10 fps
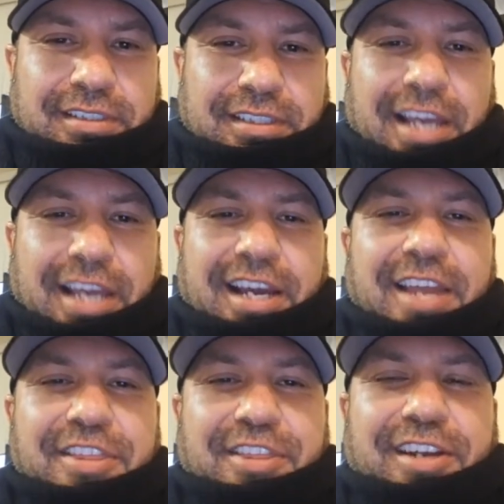I
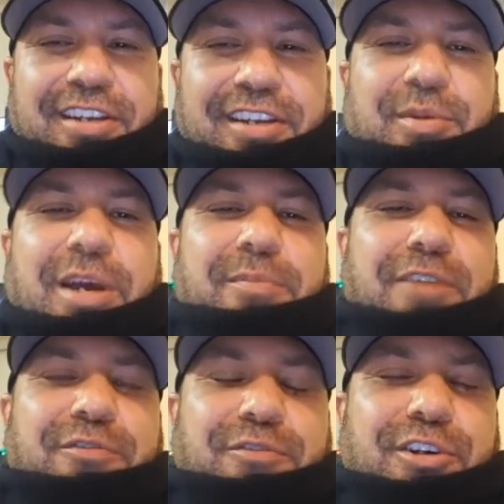thought of
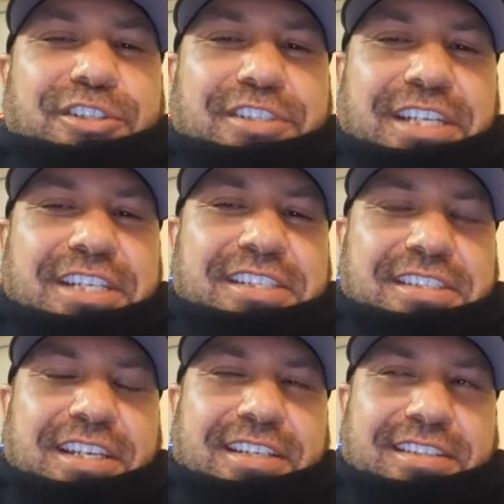my first
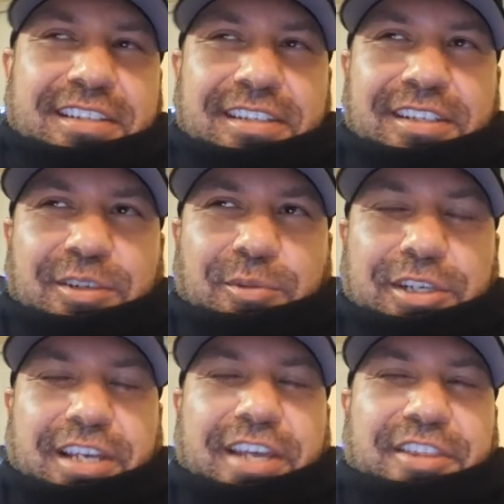instinct
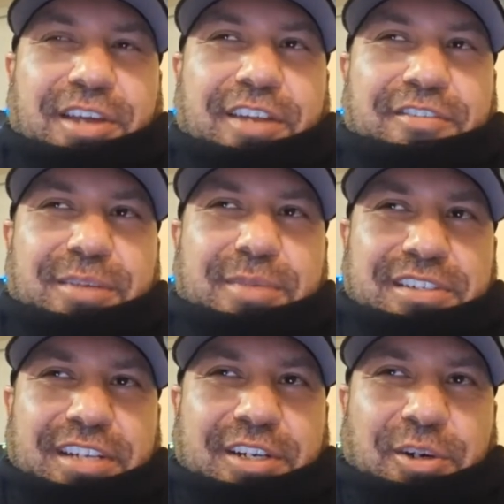was I thought of him
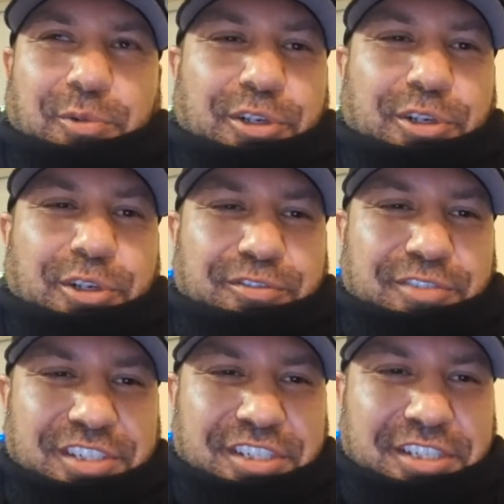as like a royal
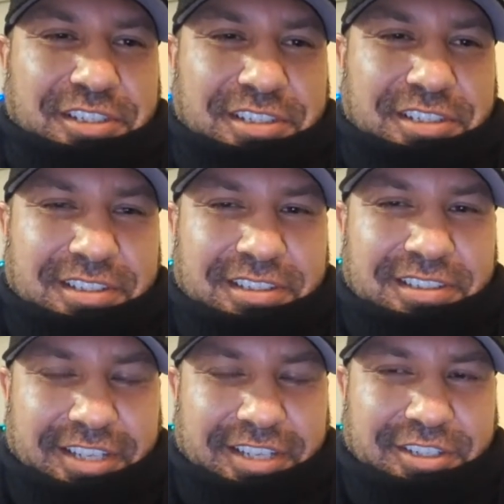vizier,
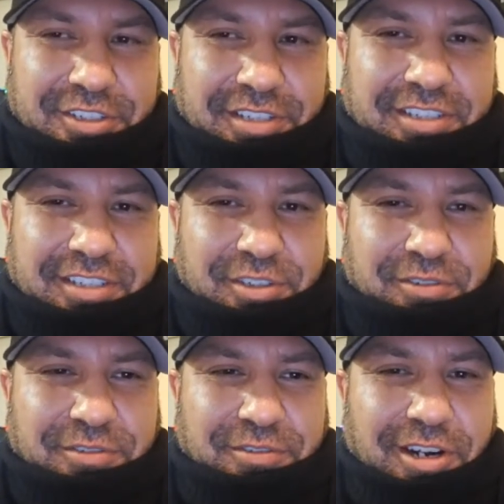like
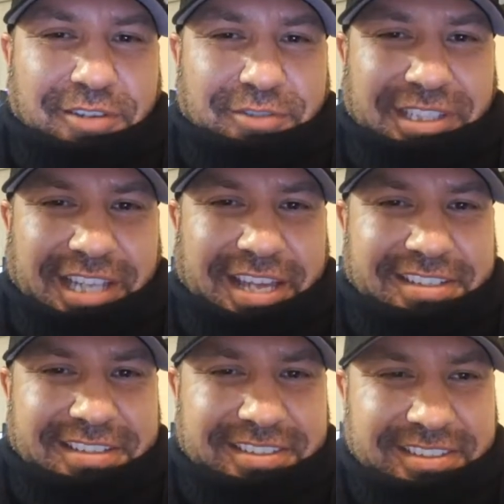Jafar from
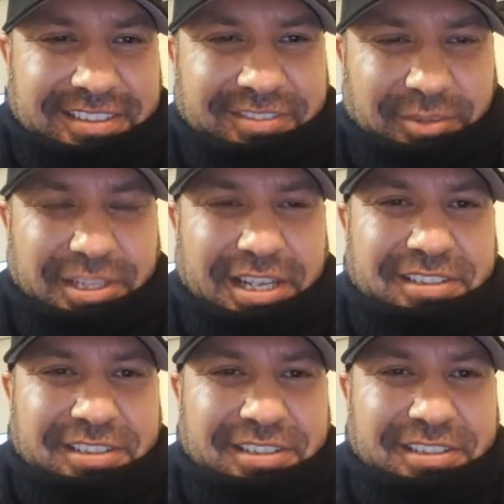Aladdin. Remember that
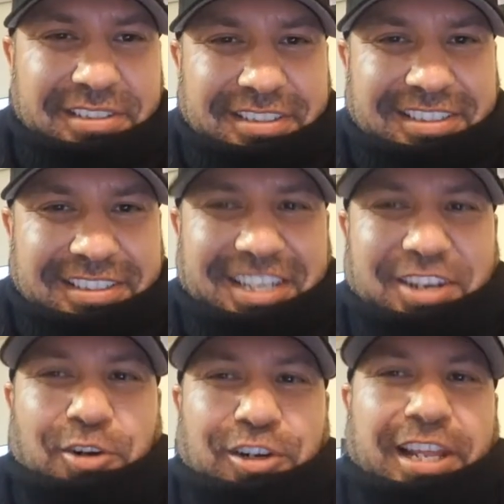dude?
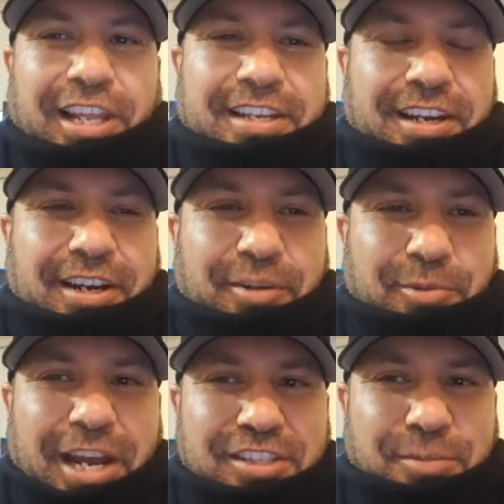Or like
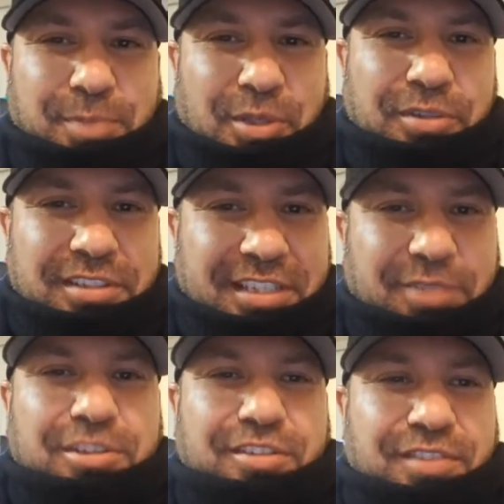Rasputin. He
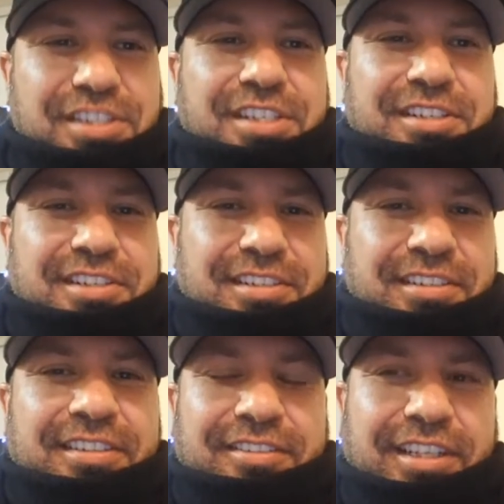was a vizier,
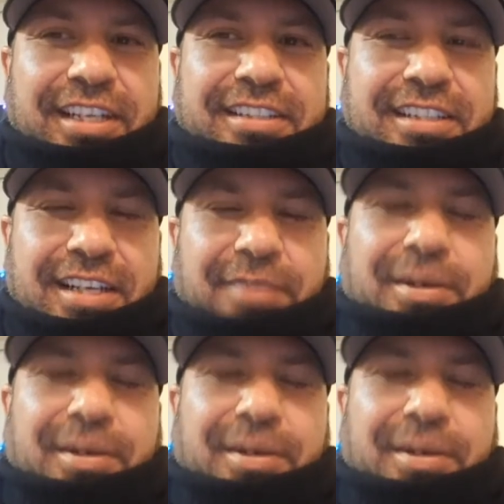right? But